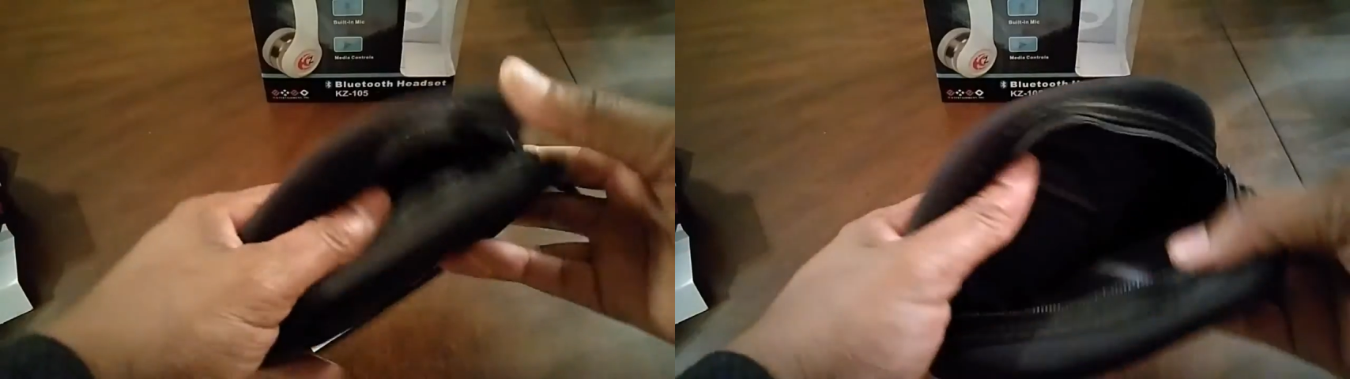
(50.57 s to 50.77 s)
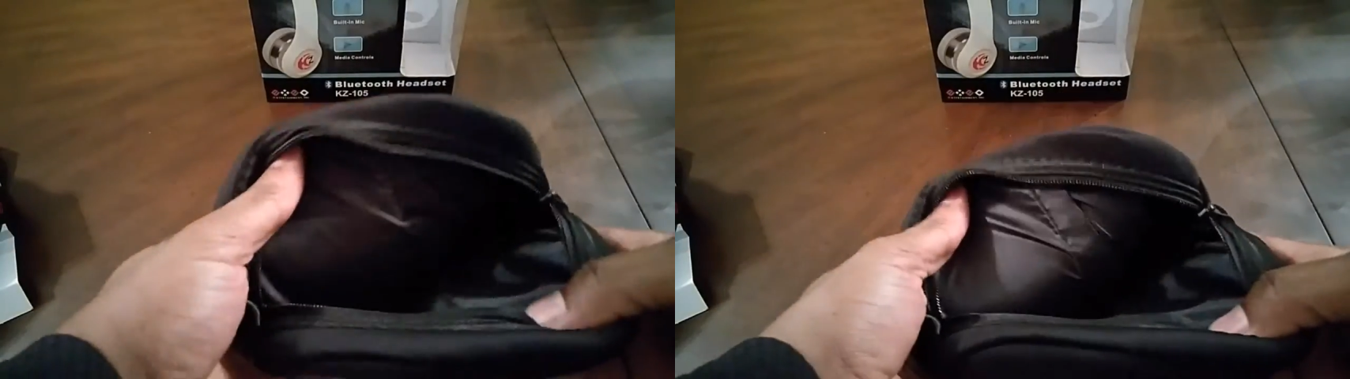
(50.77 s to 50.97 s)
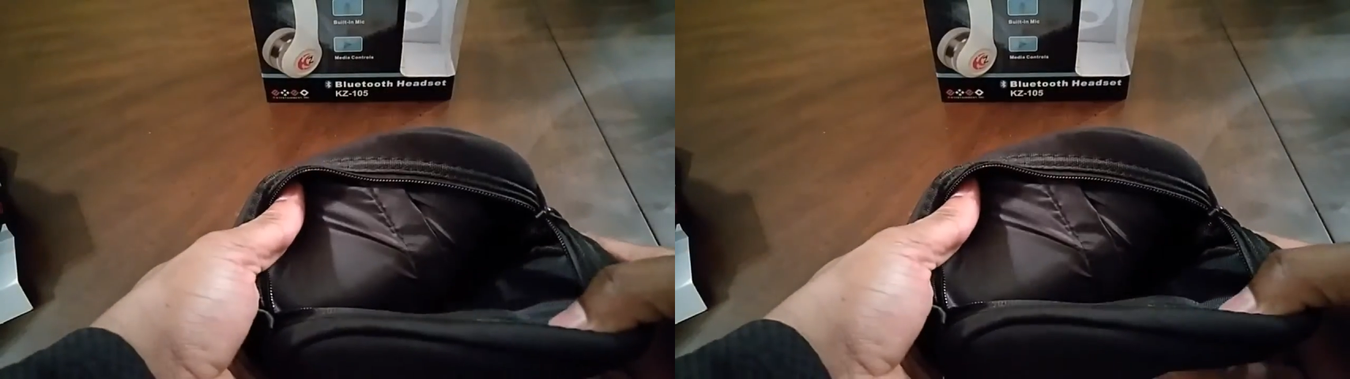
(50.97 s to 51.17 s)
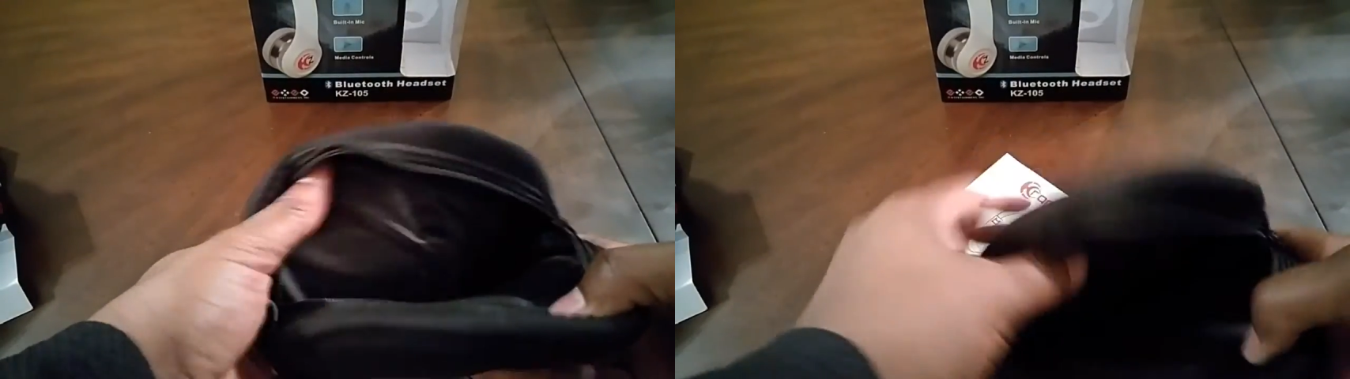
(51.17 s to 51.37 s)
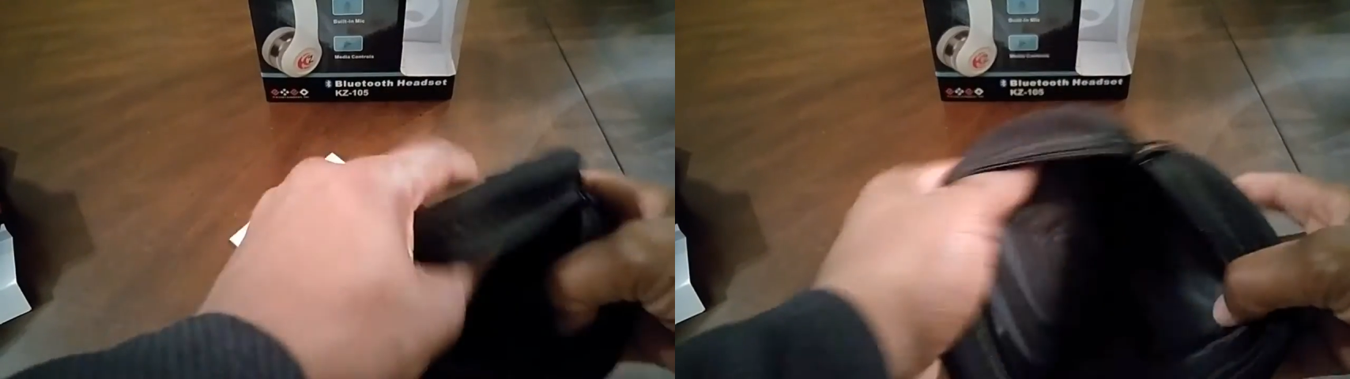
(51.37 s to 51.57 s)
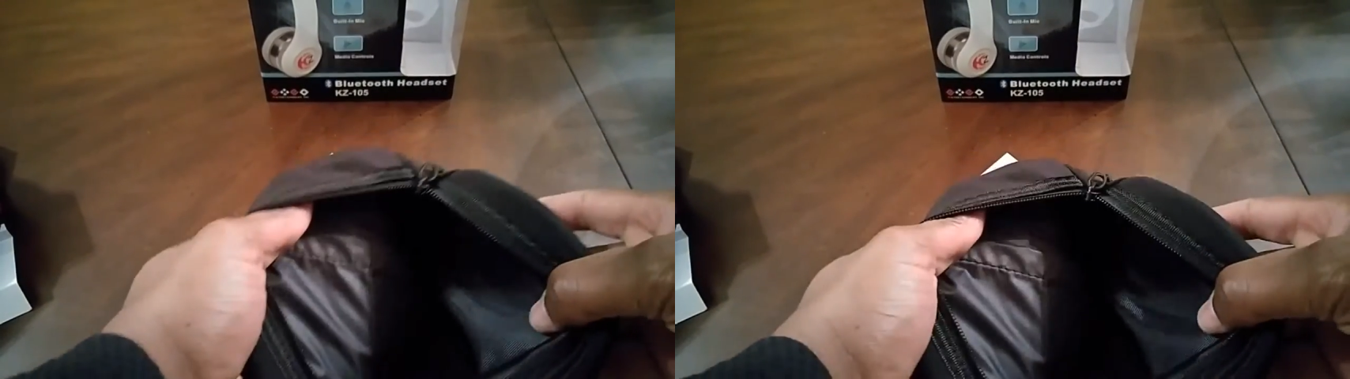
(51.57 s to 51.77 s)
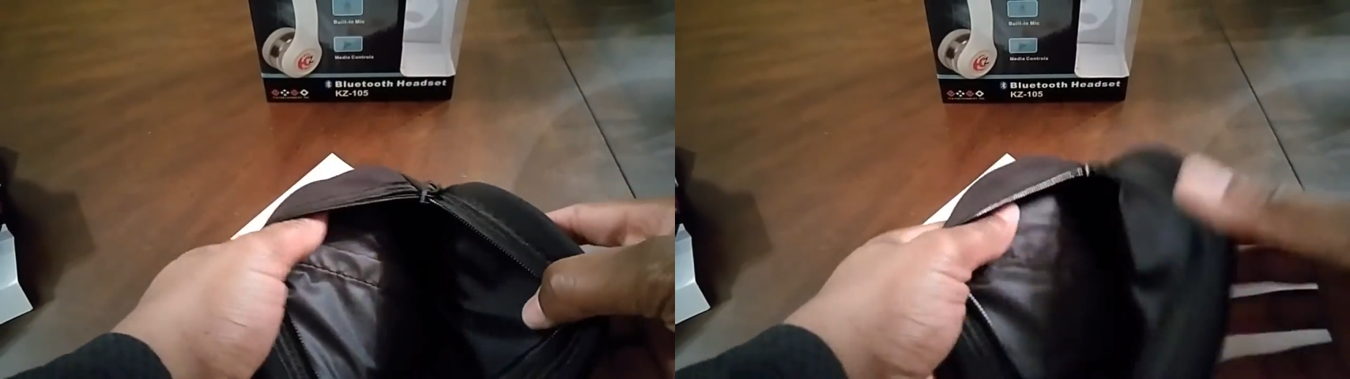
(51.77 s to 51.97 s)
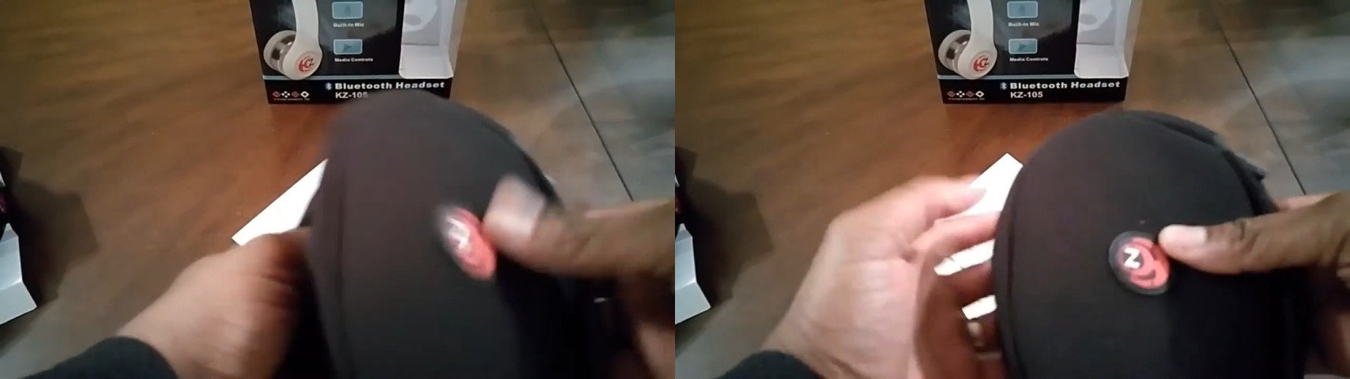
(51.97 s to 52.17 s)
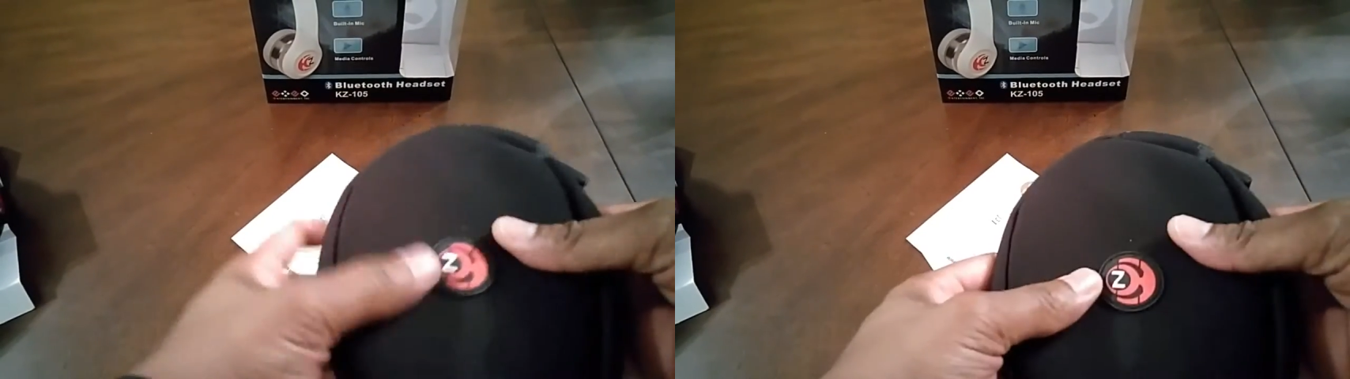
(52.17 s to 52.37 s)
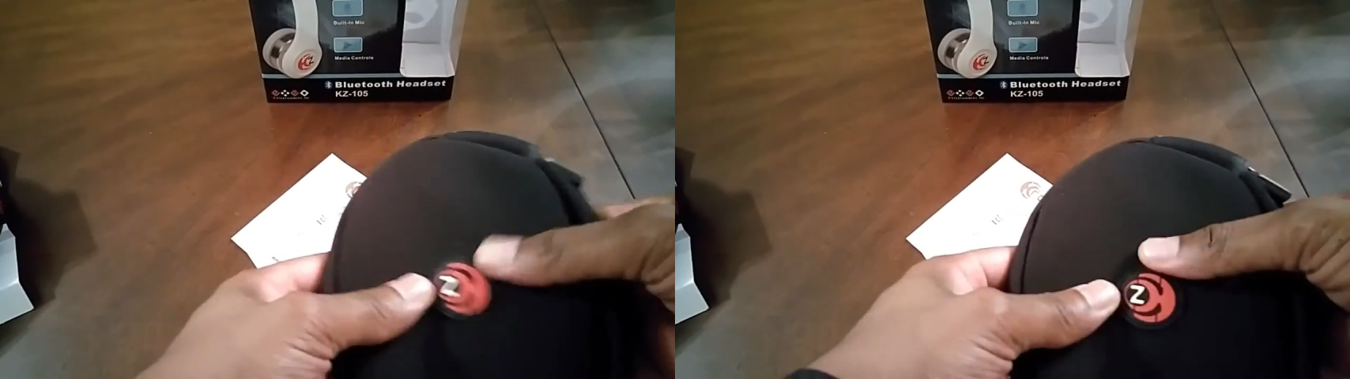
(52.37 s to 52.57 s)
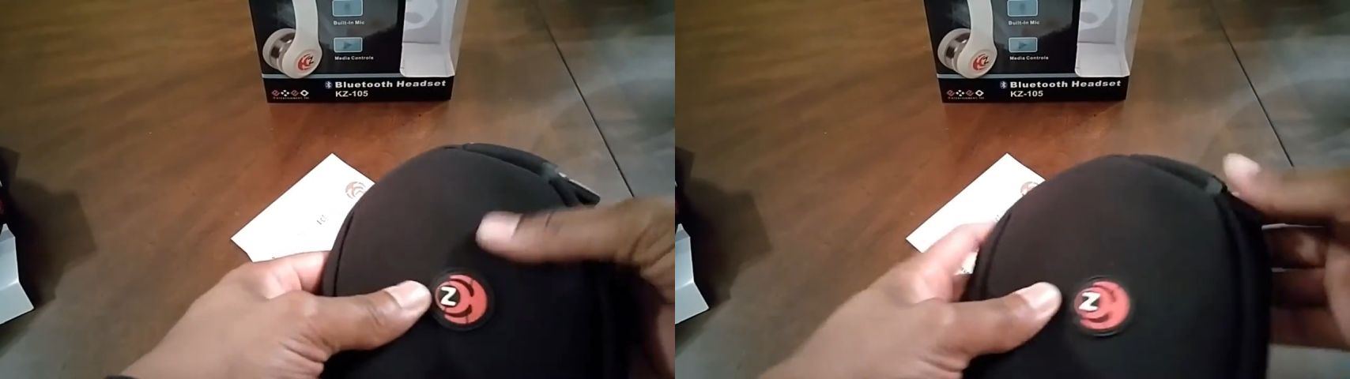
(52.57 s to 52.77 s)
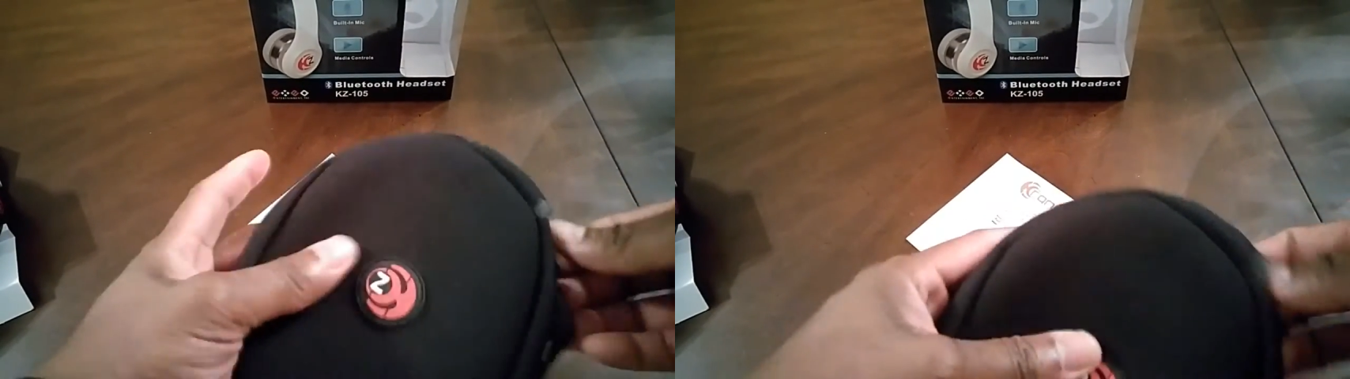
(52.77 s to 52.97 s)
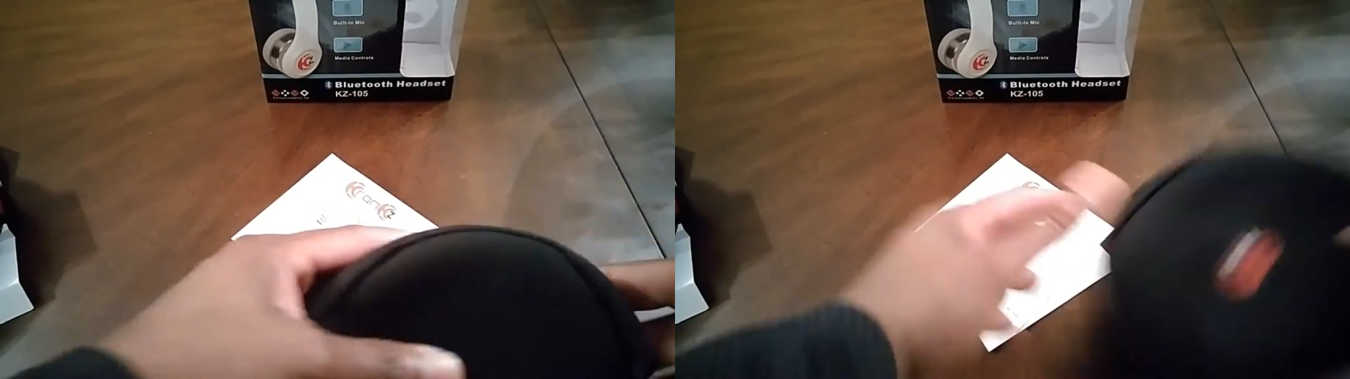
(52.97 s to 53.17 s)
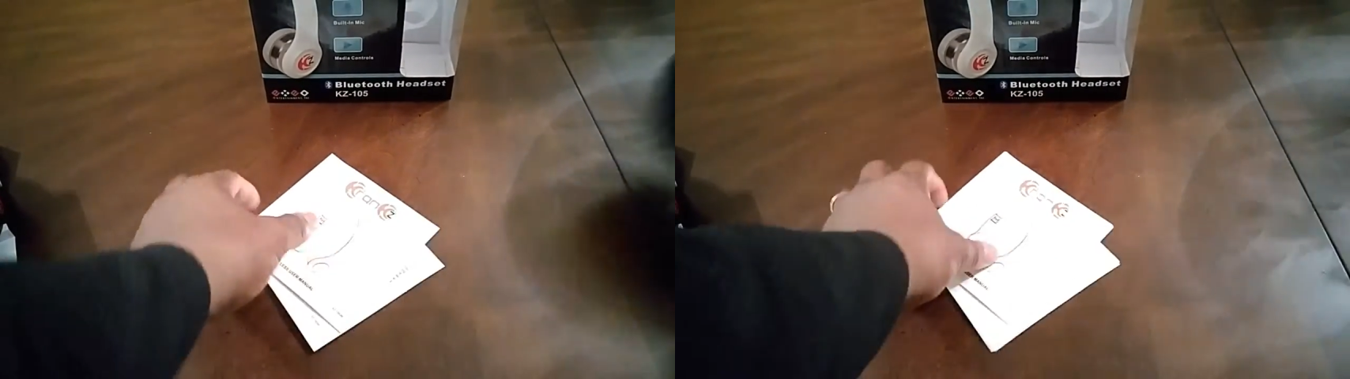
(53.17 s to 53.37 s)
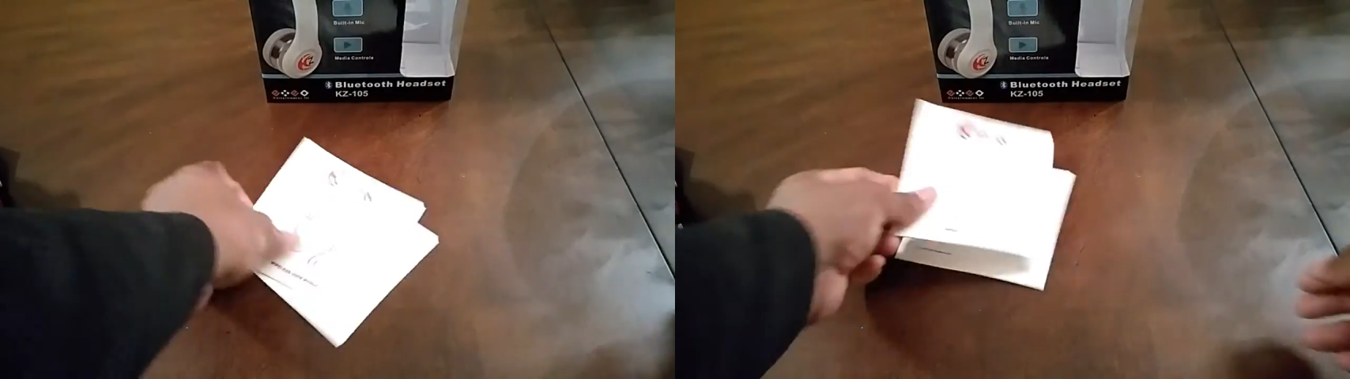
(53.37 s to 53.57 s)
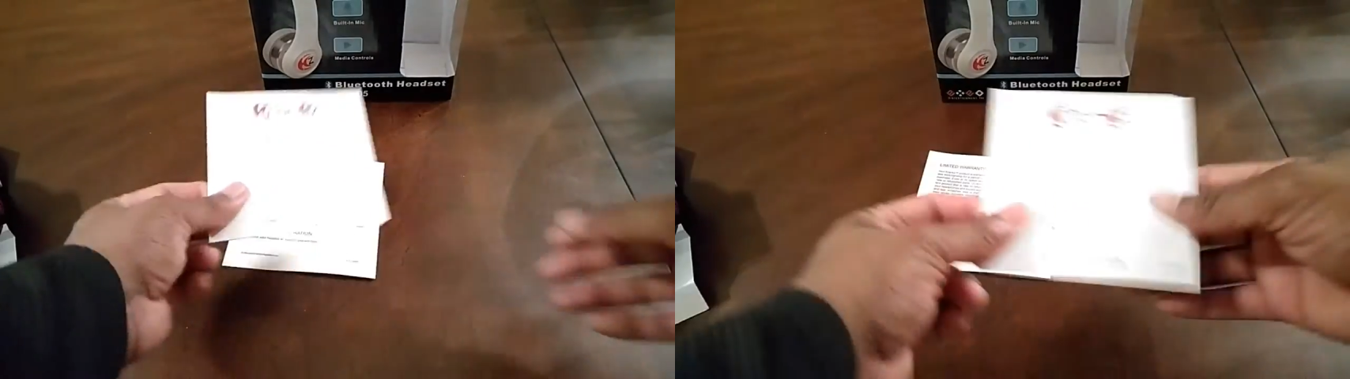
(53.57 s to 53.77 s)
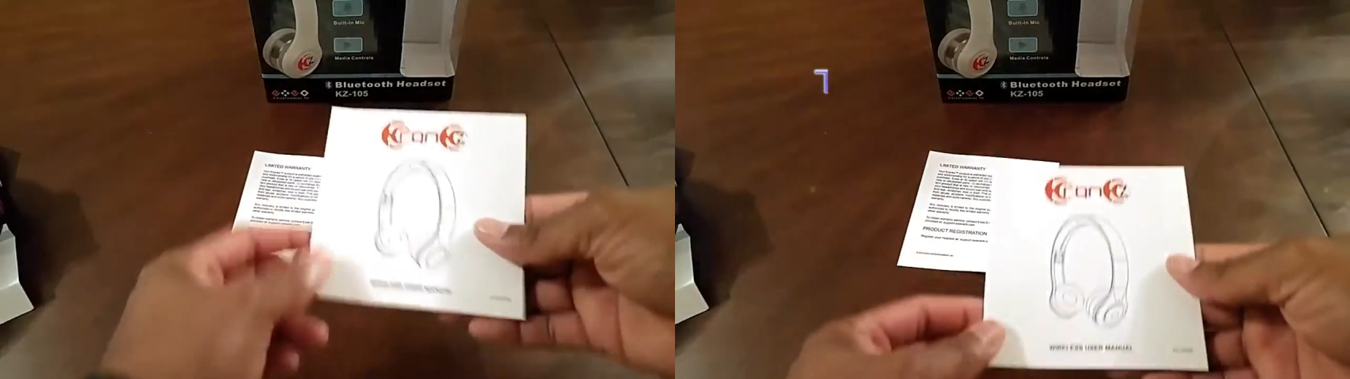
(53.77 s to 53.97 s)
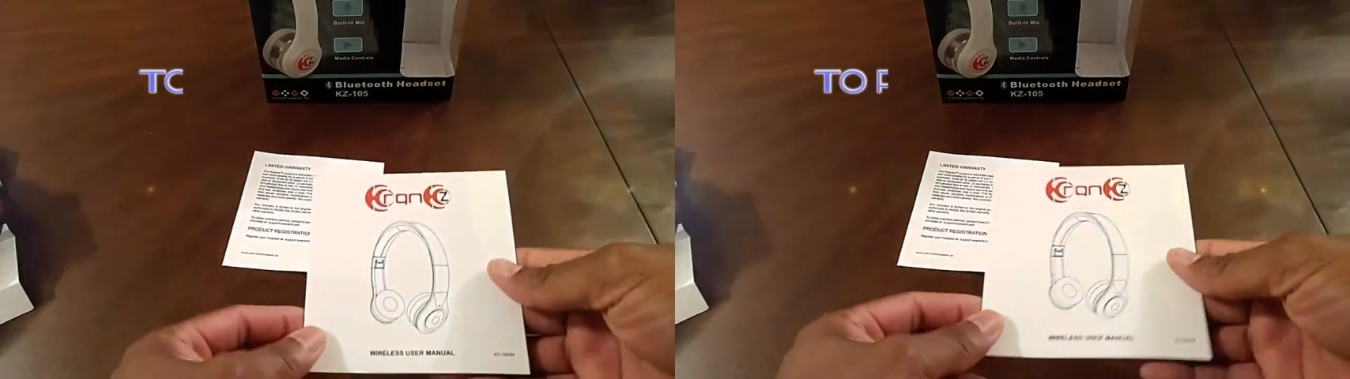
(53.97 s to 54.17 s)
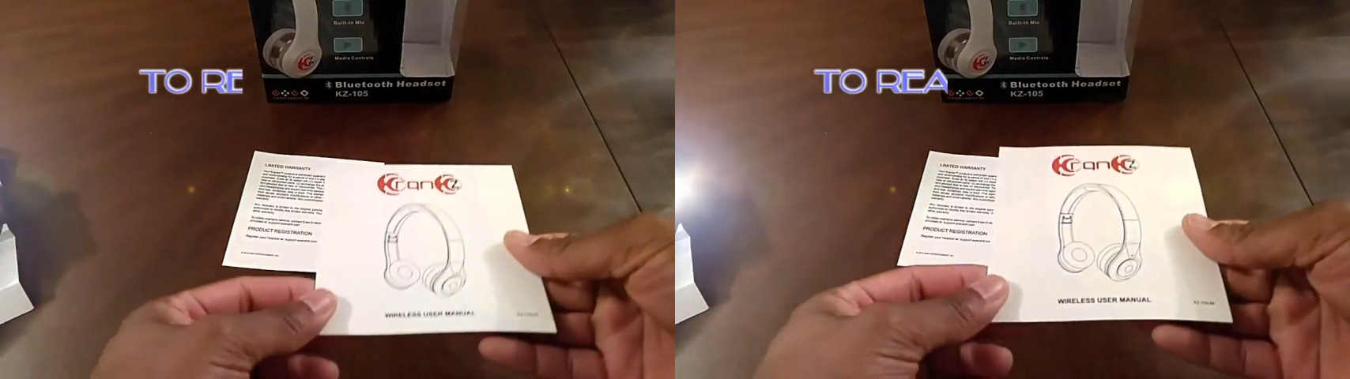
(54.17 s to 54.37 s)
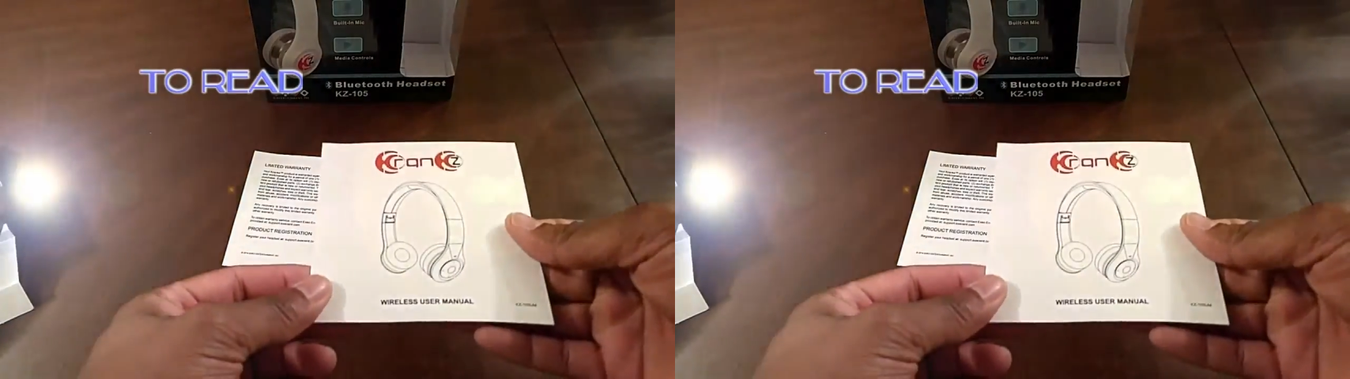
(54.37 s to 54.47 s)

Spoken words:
No face is visible, so there are no lips to read.